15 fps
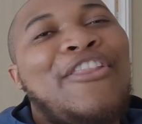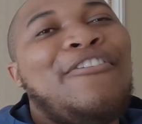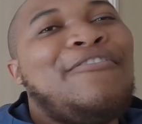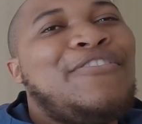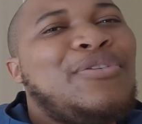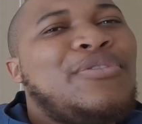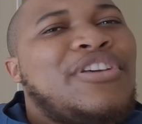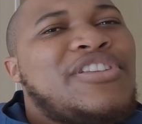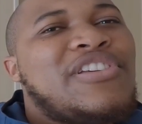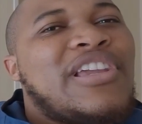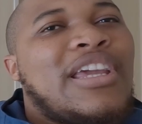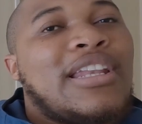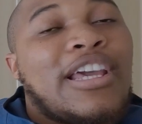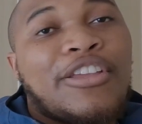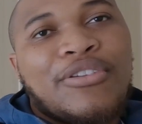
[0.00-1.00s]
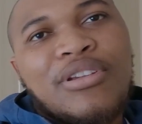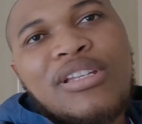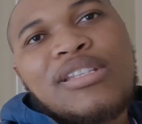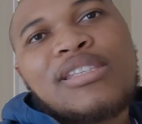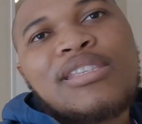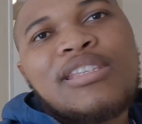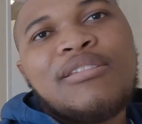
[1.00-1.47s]
the view that you get. Like, you
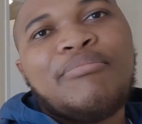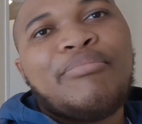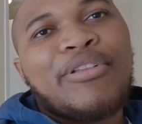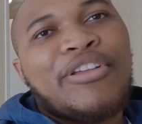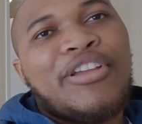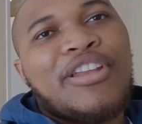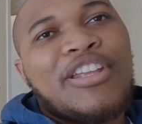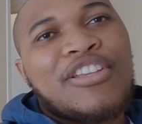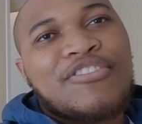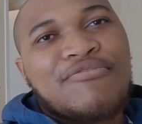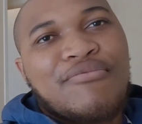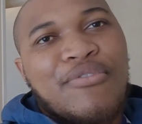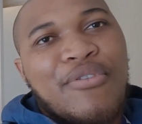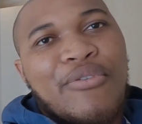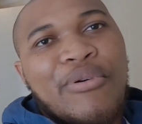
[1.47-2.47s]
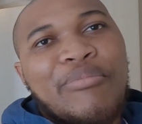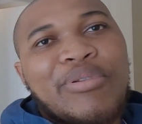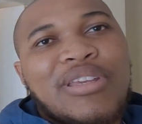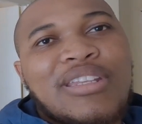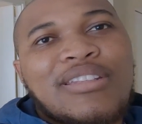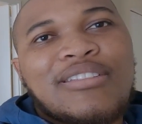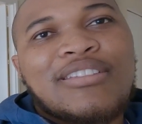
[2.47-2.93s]
can see Billionaires Row a
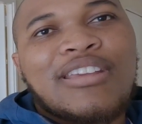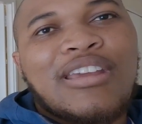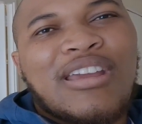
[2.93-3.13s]
bit.